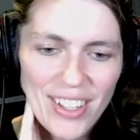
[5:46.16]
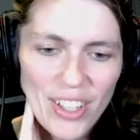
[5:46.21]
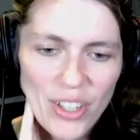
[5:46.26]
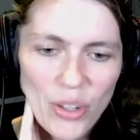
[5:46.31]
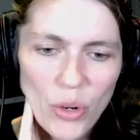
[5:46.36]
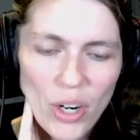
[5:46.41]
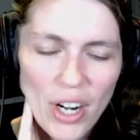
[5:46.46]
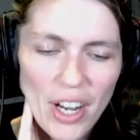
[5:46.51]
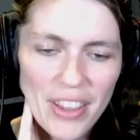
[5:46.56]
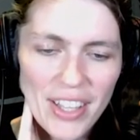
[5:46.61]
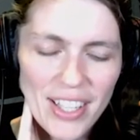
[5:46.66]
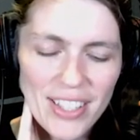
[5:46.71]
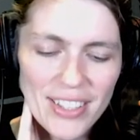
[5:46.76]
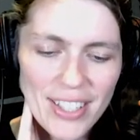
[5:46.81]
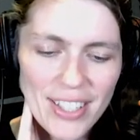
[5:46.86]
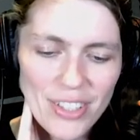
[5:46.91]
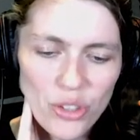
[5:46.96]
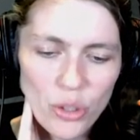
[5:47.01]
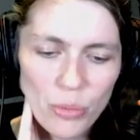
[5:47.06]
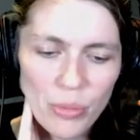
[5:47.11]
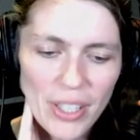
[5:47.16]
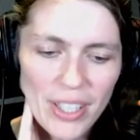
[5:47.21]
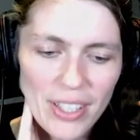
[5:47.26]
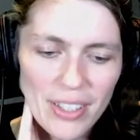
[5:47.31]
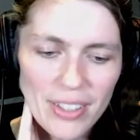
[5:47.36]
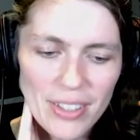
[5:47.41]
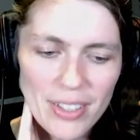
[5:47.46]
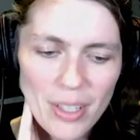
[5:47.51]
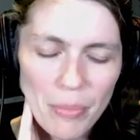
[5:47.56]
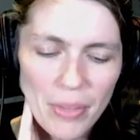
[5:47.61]
Or the Ancestral Blade
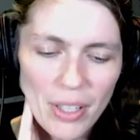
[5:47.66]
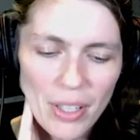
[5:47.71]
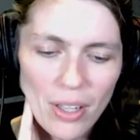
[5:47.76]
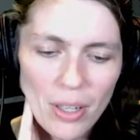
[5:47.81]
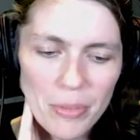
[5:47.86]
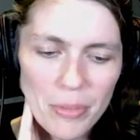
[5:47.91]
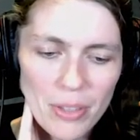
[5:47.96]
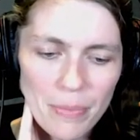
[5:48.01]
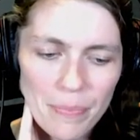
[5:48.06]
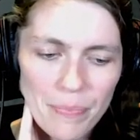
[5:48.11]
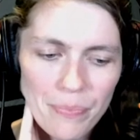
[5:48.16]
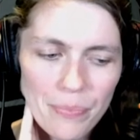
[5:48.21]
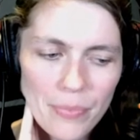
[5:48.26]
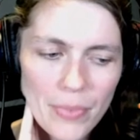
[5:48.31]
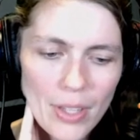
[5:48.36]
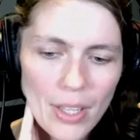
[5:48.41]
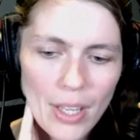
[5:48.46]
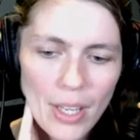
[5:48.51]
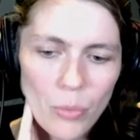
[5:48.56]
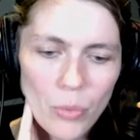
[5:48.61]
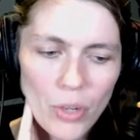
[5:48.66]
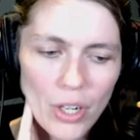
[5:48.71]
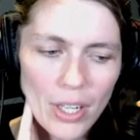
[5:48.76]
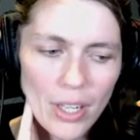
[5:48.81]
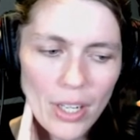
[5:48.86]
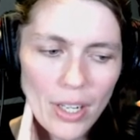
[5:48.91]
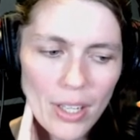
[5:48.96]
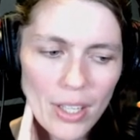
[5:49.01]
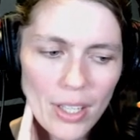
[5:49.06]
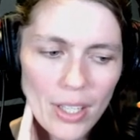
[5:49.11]
into something awesome. And we're
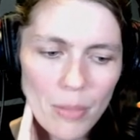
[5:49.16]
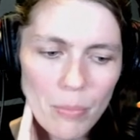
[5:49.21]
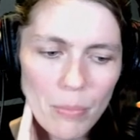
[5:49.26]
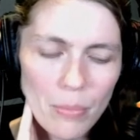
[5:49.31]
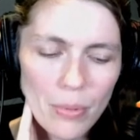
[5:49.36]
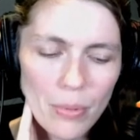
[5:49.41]
gonna keep